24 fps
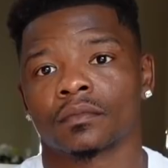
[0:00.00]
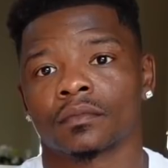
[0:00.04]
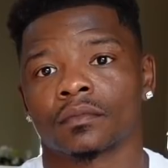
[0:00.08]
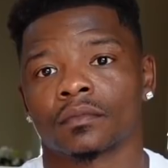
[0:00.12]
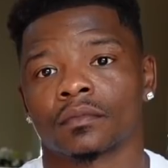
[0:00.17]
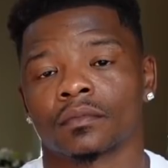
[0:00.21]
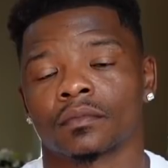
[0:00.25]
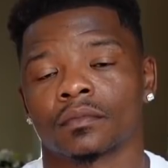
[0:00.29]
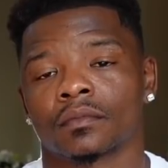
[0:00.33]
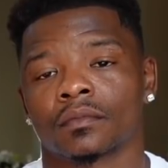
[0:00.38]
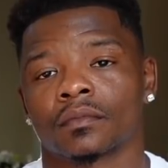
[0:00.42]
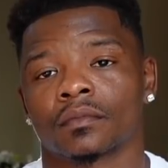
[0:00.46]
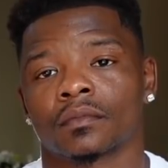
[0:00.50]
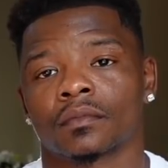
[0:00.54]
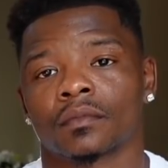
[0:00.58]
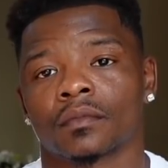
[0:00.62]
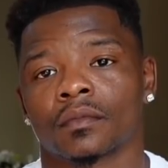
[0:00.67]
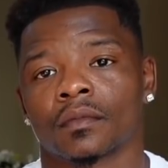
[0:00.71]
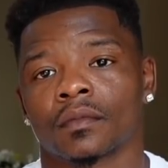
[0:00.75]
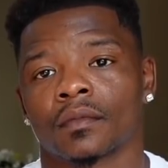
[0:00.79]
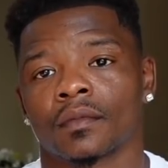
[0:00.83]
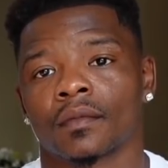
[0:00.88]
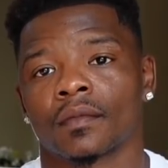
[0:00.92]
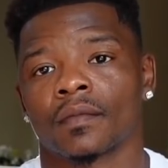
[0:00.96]

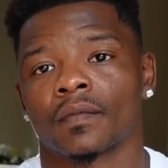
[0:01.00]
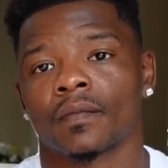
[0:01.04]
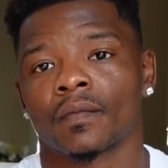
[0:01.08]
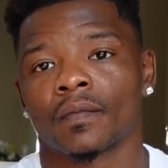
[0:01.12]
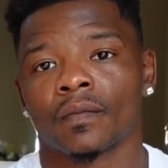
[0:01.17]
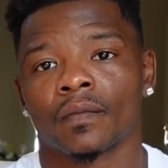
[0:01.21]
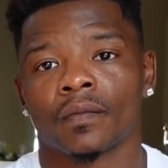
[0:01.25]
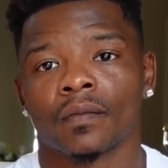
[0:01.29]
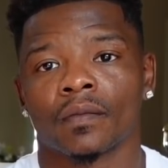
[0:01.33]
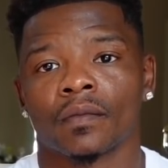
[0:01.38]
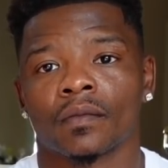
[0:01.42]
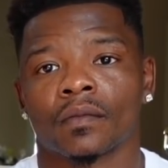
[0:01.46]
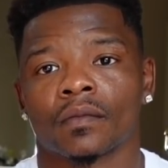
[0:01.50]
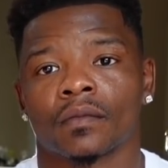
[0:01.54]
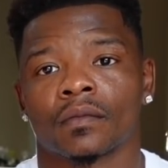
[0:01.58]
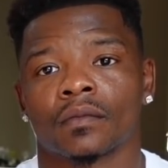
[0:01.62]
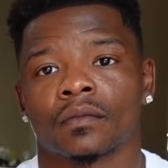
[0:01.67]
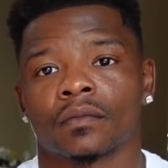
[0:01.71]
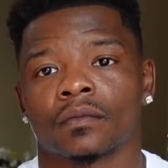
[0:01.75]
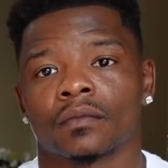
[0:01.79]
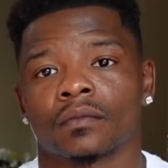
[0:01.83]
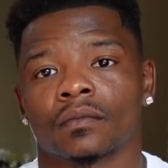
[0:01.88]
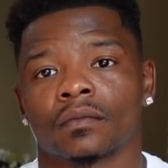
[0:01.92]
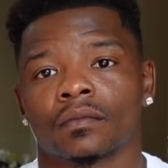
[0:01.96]

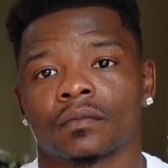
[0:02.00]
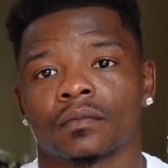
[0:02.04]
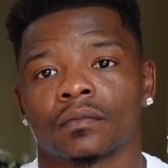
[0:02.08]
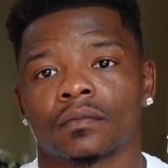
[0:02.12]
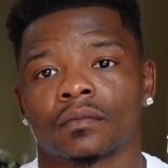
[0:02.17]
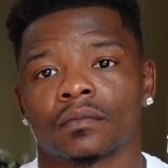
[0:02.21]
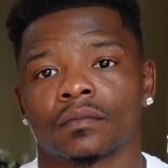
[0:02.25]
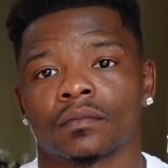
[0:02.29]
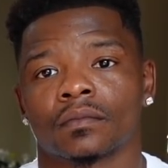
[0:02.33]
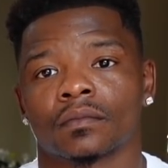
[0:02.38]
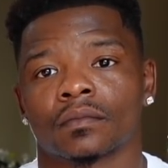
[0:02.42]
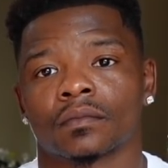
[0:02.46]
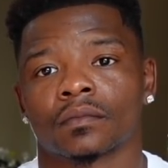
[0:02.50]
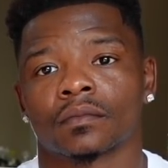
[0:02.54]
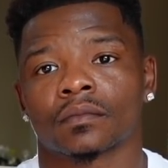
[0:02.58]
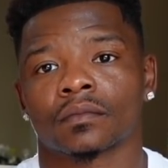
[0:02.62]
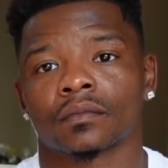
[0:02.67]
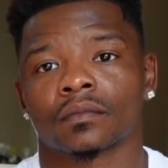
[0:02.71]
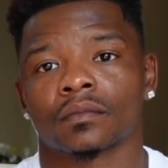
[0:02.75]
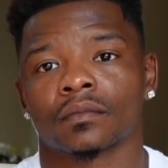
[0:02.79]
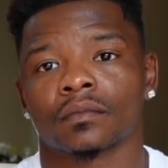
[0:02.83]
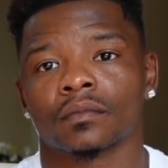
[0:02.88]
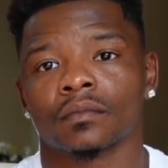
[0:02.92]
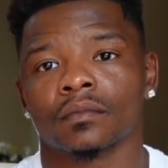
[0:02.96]

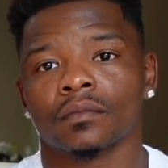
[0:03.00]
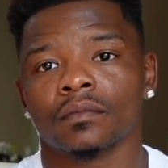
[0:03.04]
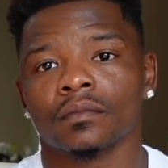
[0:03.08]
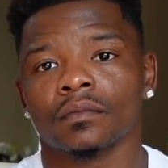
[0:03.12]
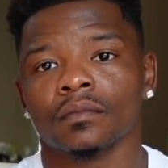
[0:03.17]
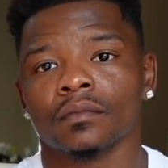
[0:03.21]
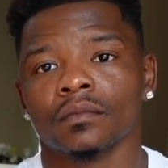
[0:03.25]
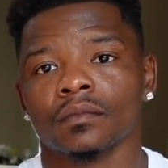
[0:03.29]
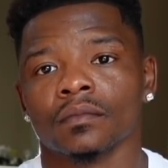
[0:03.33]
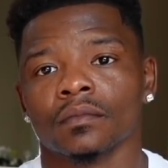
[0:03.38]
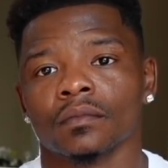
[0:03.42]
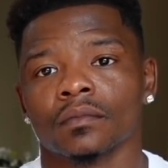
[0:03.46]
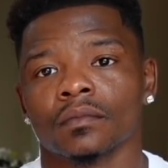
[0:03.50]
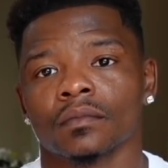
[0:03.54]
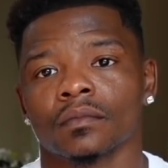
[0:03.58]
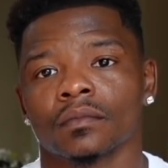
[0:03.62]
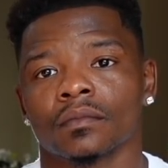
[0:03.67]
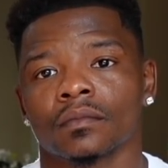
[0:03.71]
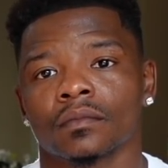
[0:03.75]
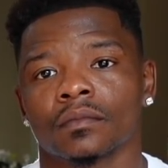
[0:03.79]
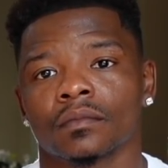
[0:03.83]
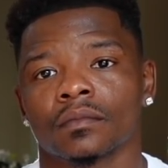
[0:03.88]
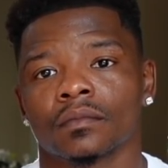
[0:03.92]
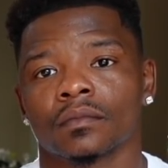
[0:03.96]

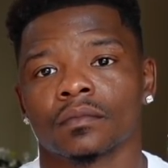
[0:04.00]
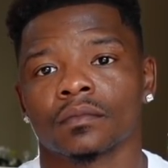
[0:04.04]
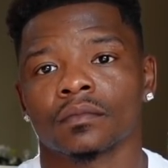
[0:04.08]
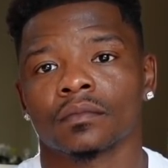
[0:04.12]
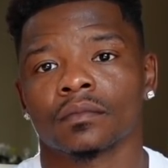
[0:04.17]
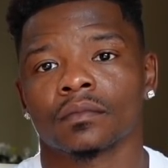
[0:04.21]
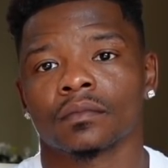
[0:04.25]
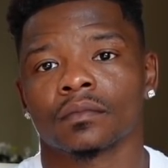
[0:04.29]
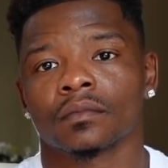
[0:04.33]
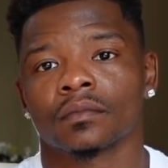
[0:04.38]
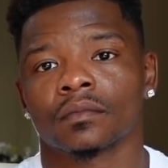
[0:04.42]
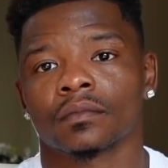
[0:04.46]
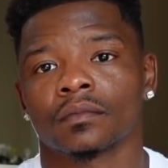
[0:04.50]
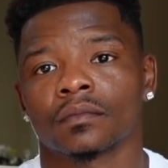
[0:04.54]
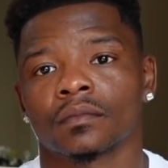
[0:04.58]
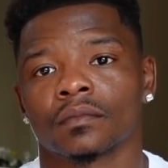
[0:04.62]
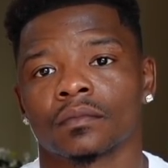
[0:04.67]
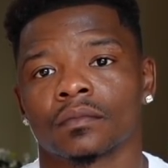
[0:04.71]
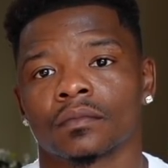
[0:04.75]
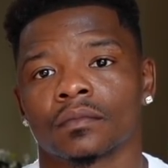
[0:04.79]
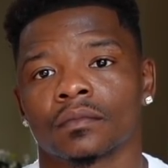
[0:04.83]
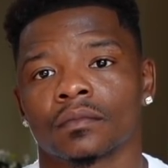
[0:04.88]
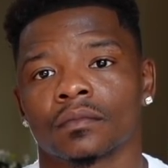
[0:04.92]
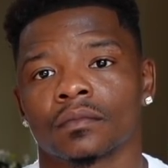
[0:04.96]

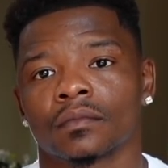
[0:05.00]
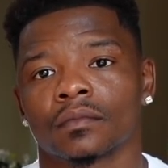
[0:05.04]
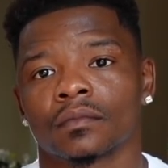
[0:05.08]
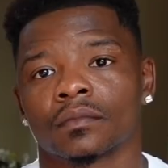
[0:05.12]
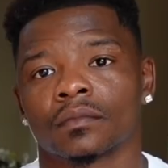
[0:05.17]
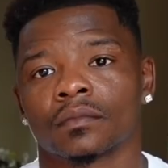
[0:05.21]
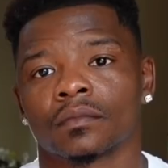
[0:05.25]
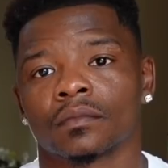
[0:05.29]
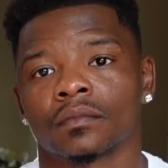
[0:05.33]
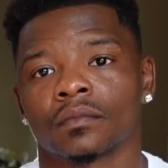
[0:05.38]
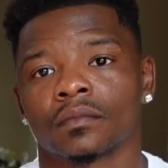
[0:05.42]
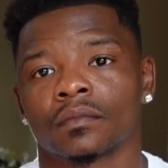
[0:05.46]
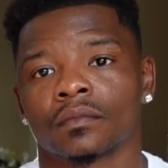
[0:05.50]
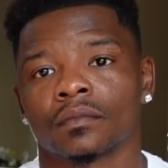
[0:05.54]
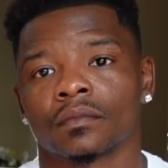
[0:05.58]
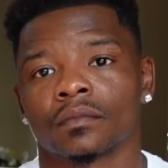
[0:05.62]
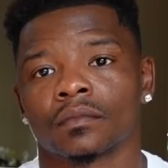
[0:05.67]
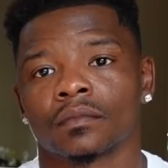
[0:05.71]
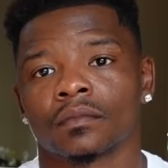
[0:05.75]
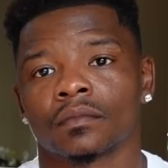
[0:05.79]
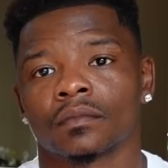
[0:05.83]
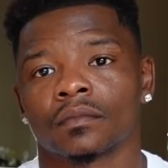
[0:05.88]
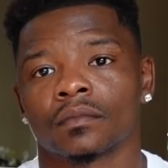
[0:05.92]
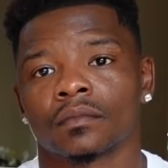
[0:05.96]

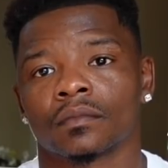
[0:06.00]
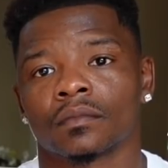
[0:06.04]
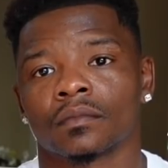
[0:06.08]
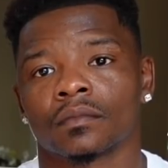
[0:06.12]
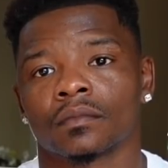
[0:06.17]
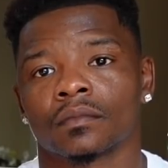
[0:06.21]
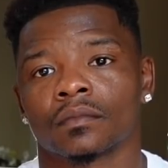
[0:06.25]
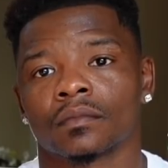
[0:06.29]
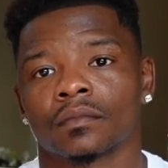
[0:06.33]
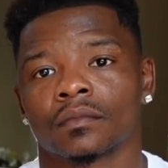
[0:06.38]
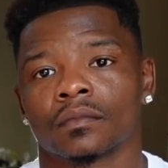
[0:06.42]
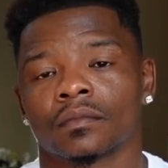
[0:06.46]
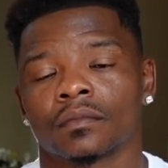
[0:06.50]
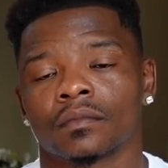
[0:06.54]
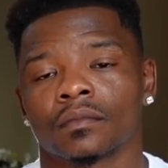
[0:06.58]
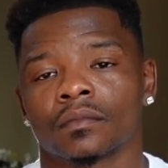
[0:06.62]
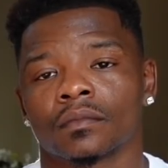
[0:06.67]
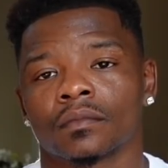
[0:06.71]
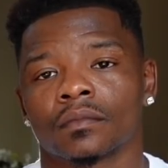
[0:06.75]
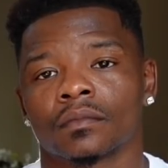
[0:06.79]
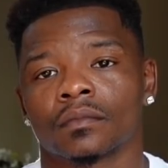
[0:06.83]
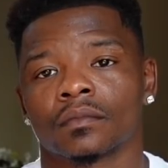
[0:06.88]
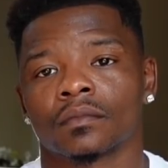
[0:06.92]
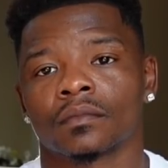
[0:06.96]

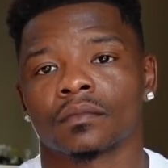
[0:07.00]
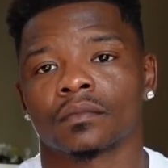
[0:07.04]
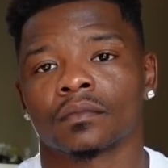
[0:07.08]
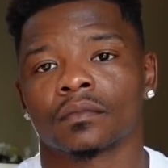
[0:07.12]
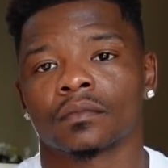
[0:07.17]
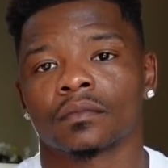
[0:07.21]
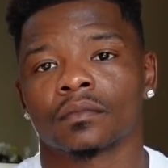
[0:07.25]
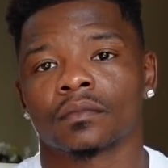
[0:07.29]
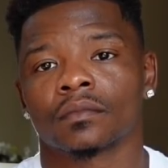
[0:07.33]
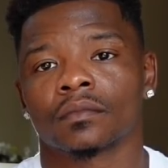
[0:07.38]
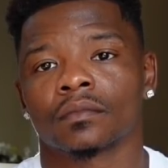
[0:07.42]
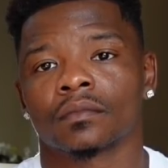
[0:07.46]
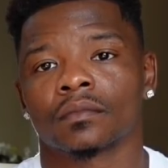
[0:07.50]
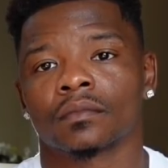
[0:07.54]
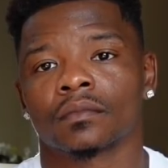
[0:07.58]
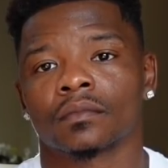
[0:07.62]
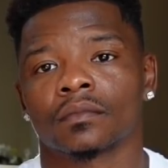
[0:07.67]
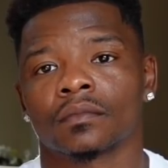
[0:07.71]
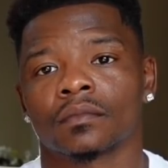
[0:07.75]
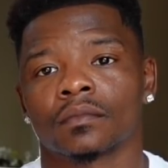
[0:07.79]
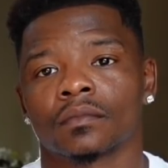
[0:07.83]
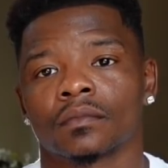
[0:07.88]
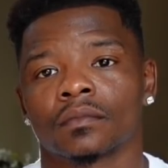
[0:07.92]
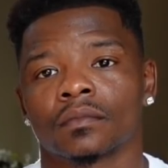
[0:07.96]
(silent)